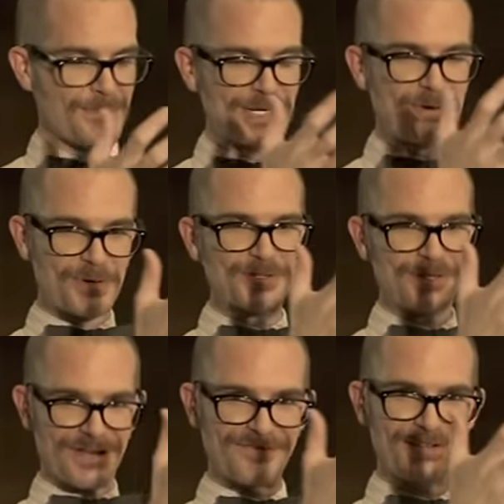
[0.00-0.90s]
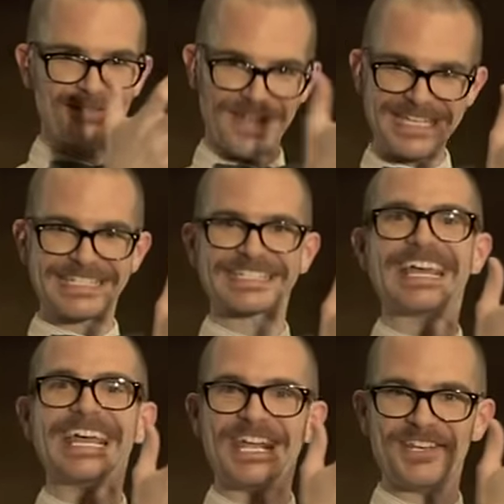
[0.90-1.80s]
When you hold your lover's face
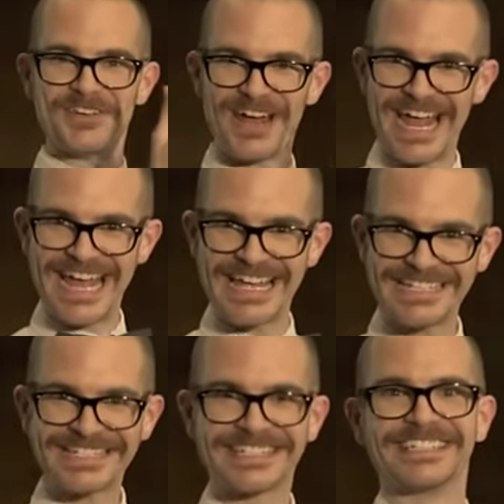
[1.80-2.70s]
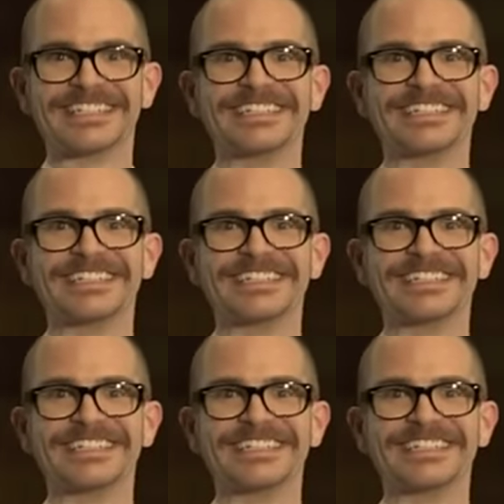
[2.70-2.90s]
in your hands,